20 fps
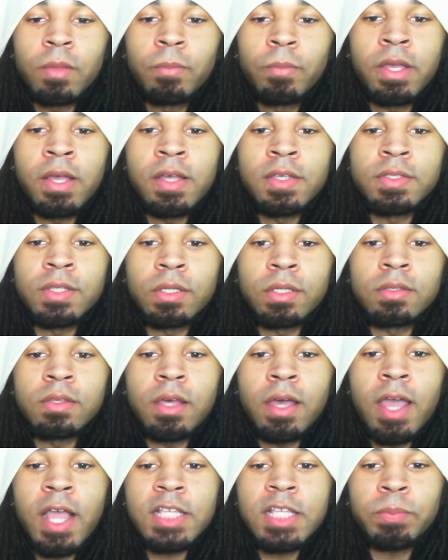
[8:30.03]
Because
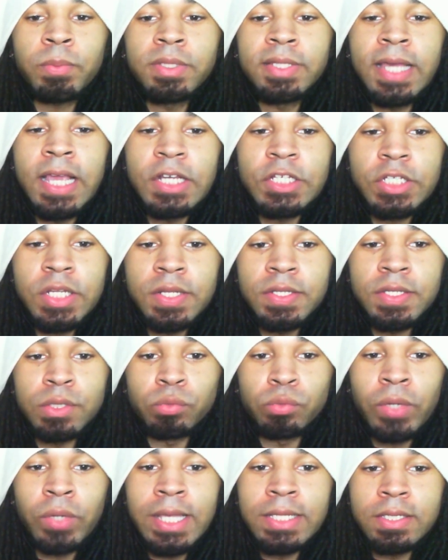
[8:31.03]
the explanations
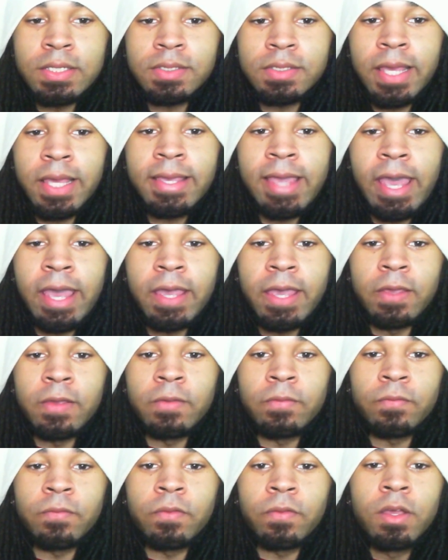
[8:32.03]
and reasons they
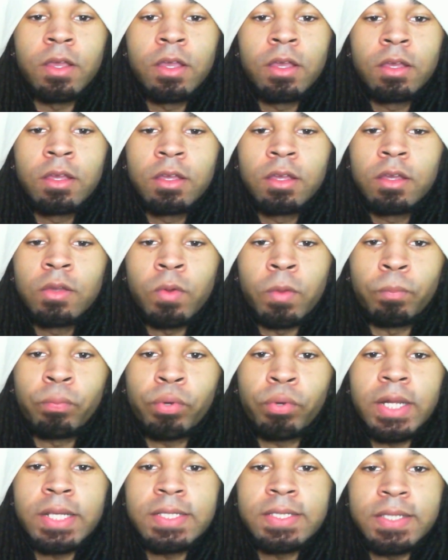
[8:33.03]
gave were
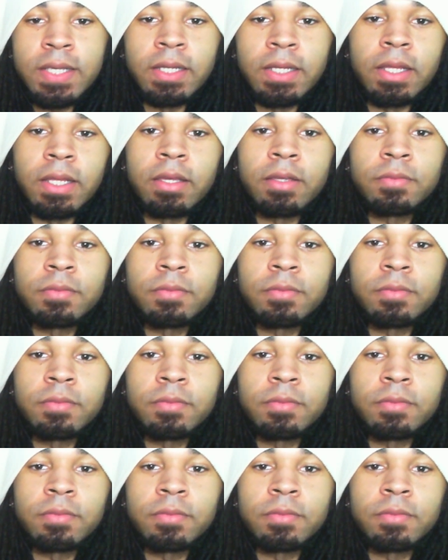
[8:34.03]
pretty silly.